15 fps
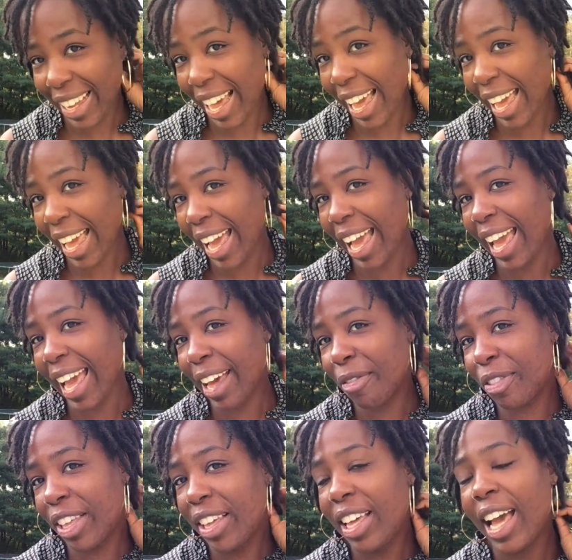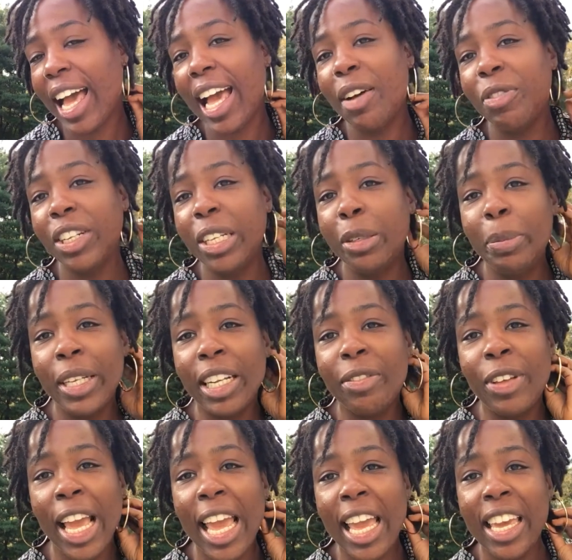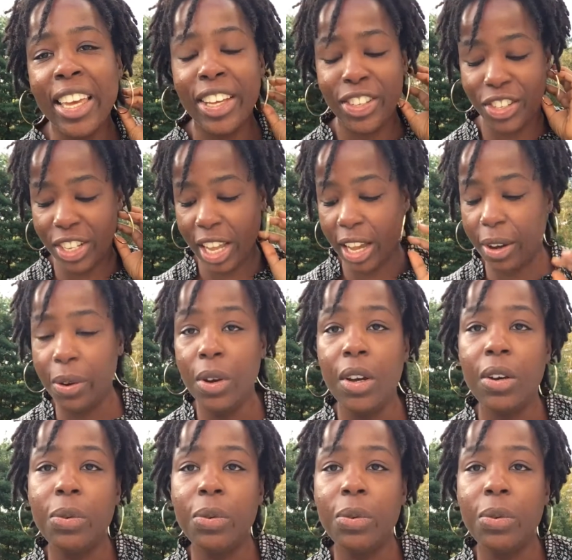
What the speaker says: I have a little bit of hangage now,